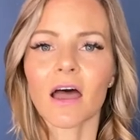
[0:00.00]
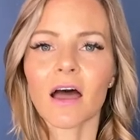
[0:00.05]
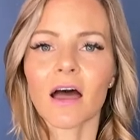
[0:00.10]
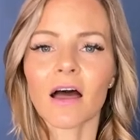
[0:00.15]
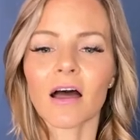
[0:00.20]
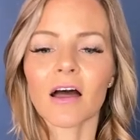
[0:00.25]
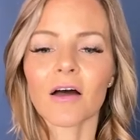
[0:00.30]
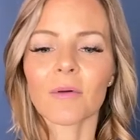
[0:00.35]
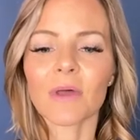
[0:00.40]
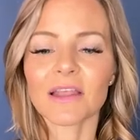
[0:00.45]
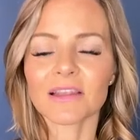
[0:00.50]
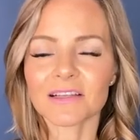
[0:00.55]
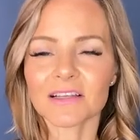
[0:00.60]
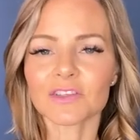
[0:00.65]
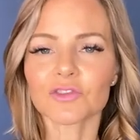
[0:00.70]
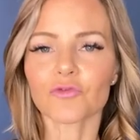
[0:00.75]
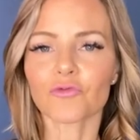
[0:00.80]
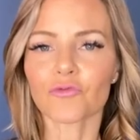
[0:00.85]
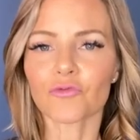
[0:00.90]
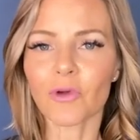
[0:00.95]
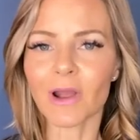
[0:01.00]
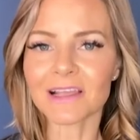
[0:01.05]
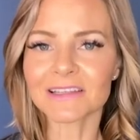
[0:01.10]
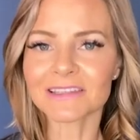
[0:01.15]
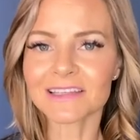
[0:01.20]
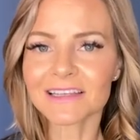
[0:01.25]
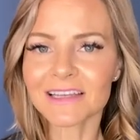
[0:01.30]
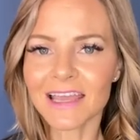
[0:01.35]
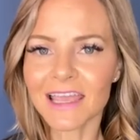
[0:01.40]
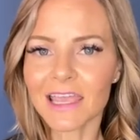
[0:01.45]
and doesn't
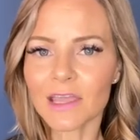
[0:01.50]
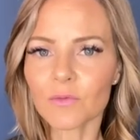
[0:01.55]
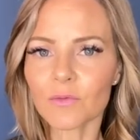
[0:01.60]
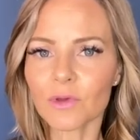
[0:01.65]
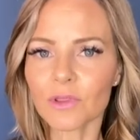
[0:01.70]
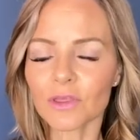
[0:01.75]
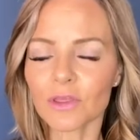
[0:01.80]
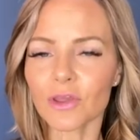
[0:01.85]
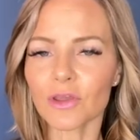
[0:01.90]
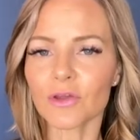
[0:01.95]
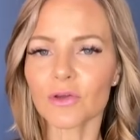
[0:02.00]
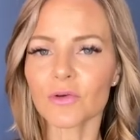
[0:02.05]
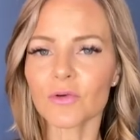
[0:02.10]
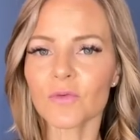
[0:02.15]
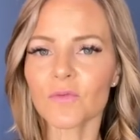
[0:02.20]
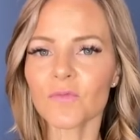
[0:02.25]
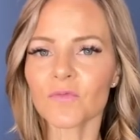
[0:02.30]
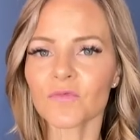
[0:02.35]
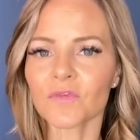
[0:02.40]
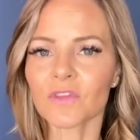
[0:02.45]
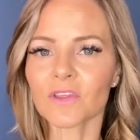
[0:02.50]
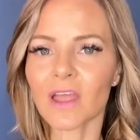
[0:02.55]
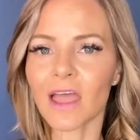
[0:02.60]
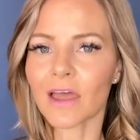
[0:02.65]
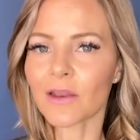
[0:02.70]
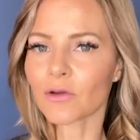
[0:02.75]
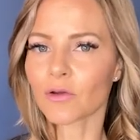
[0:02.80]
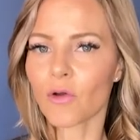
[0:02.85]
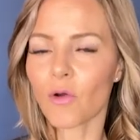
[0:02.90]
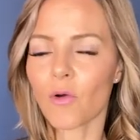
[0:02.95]
resonate with you
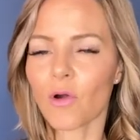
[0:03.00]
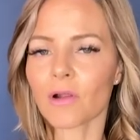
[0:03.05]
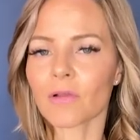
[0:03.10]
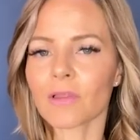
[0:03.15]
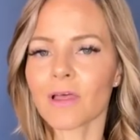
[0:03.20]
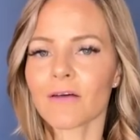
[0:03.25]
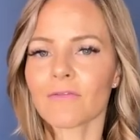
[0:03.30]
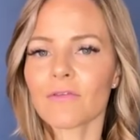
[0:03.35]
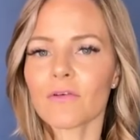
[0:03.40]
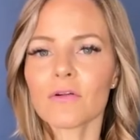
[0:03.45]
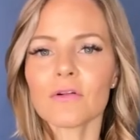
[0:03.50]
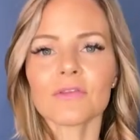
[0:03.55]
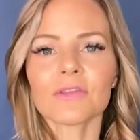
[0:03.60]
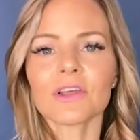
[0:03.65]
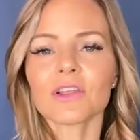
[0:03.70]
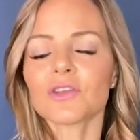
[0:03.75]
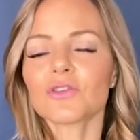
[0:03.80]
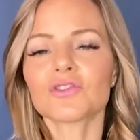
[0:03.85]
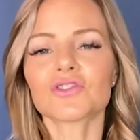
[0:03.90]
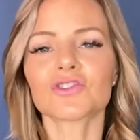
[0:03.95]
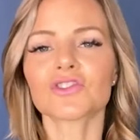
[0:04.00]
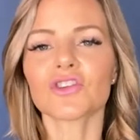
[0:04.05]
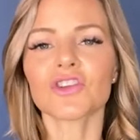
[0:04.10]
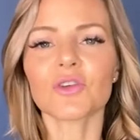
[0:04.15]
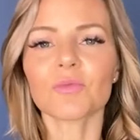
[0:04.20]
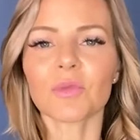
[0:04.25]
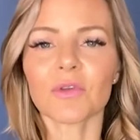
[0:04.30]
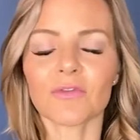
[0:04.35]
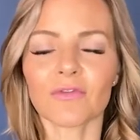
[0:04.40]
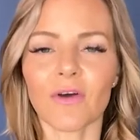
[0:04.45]
at a core level, then you
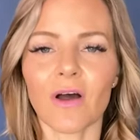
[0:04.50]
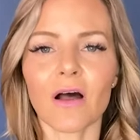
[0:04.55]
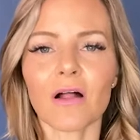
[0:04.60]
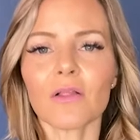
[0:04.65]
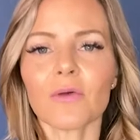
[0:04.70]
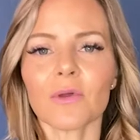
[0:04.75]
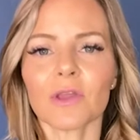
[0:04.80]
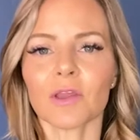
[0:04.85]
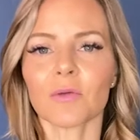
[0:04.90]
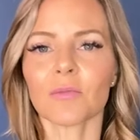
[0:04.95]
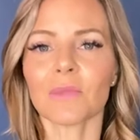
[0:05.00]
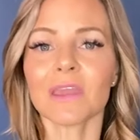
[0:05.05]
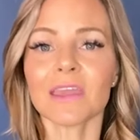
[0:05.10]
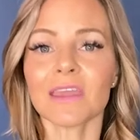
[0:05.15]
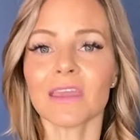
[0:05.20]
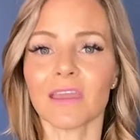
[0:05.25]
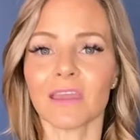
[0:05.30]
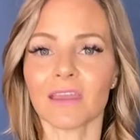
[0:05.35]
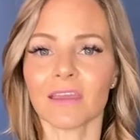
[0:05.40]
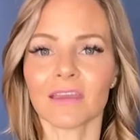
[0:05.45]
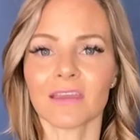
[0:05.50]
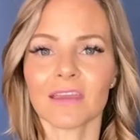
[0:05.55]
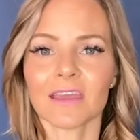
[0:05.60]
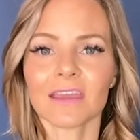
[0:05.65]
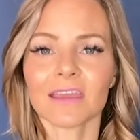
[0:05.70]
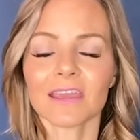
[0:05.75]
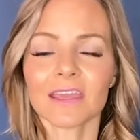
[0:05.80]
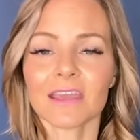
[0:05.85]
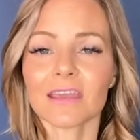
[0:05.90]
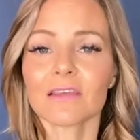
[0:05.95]
shouldn't be following me
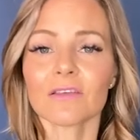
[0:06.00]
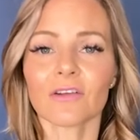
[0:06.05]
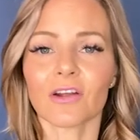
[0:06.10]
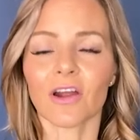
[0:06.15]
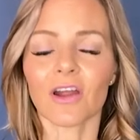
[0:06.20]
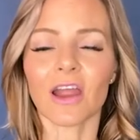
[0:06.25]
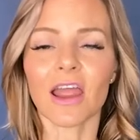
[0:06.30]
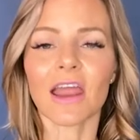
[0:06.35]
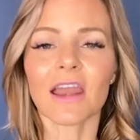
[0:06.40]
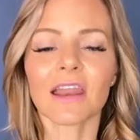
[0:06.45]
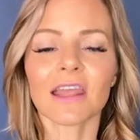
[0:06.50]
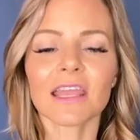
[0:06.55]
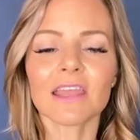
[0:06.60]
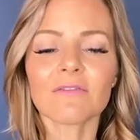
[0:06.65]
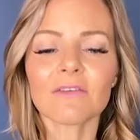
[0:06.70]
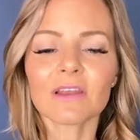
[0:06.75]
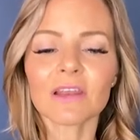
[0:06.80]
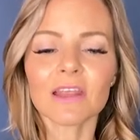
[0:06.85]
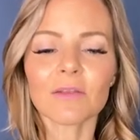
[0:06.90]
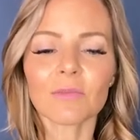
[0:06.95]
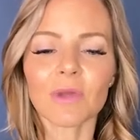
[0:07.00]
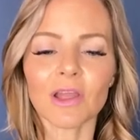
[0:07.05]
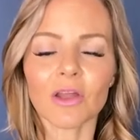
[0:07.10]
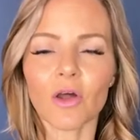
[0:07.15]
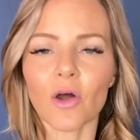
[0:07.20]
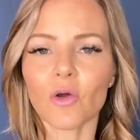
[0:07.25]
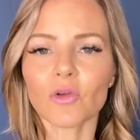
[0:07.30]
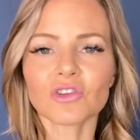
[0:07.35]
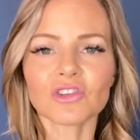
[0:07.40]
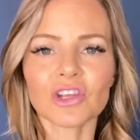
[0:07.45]
either. And even in my
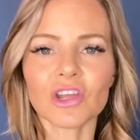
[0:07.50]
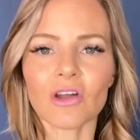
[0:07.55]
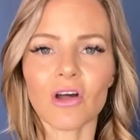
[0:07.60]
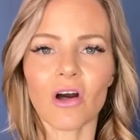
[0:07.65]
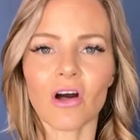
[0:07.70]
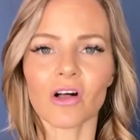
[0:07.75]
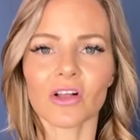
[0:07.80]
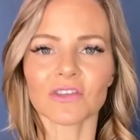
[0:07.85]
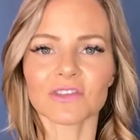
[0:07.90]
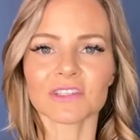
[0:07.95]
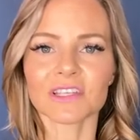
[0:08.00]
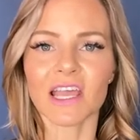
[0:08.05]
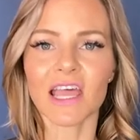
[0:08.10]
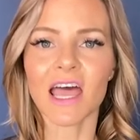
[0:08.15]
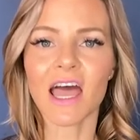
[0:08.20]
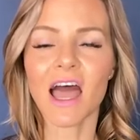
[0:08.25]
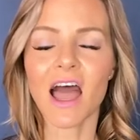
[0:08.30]
coaching calls,